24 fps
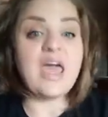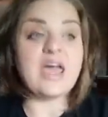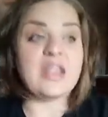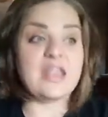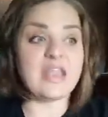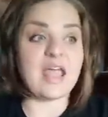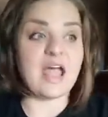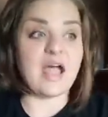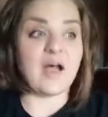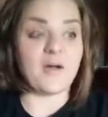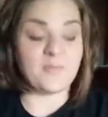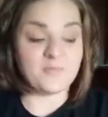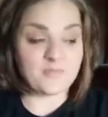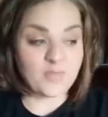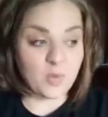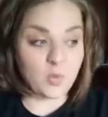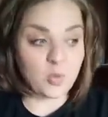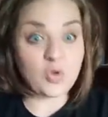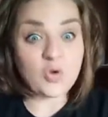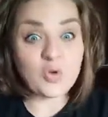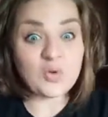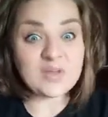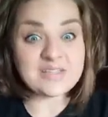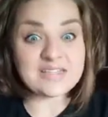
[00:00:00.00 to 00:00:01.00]
Now,
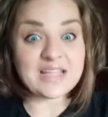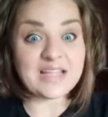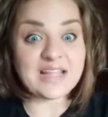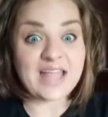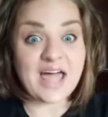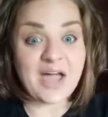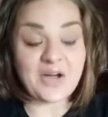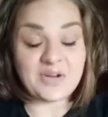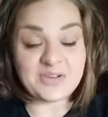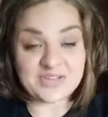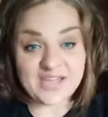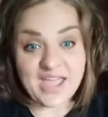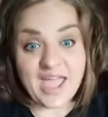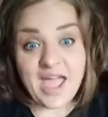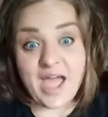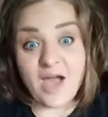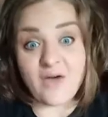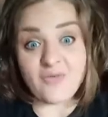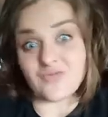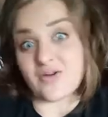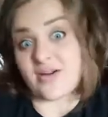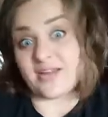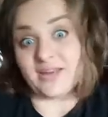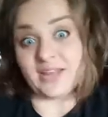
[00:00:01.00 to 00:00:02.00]
who is allowed to
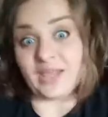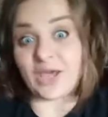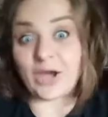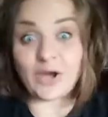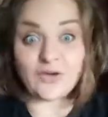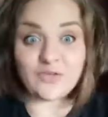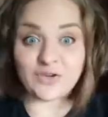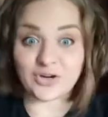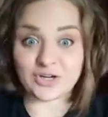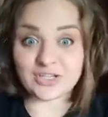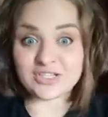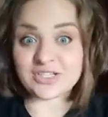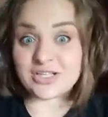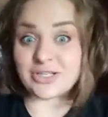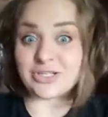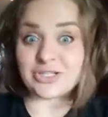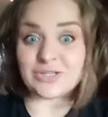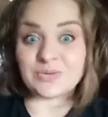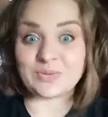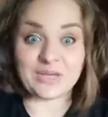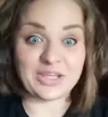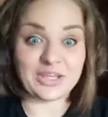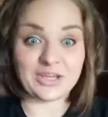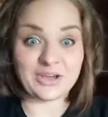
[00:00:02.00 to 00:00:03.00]
have 1 year versus
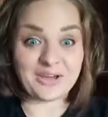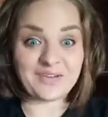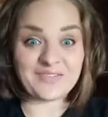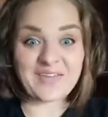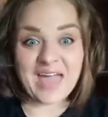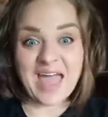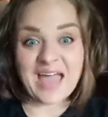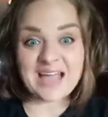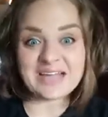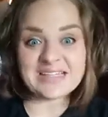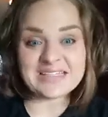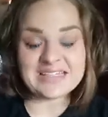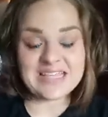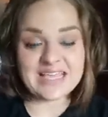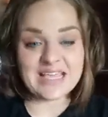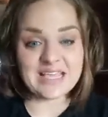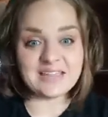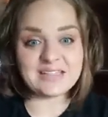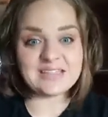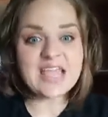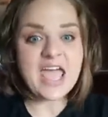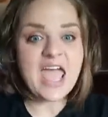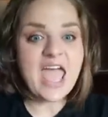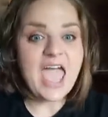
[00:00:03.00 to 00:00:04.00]
3-year
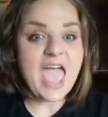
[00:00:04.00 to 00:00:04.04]
vaccines?